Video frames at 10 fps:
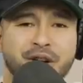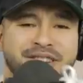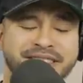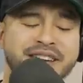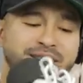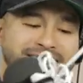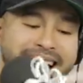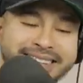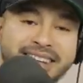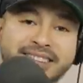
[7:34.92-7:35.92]
for a sneaker
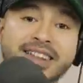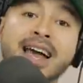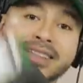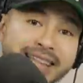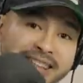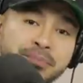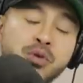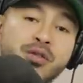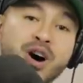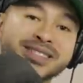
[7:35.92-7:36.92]
like this. Let's
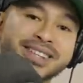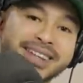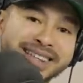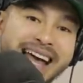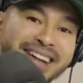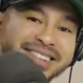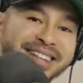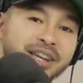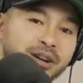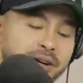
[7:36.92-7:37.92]
move on to the last
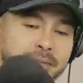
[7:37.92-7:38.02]
sneaker.